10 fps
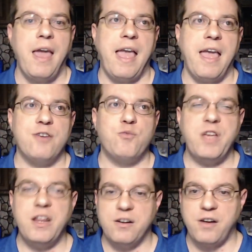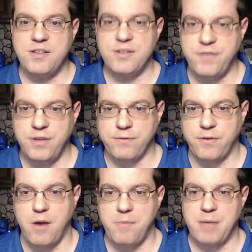And we get a nice feel
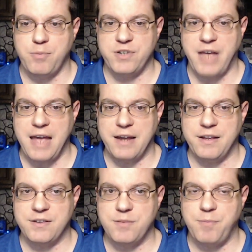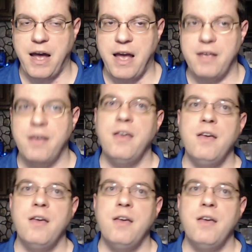for our main protagonist by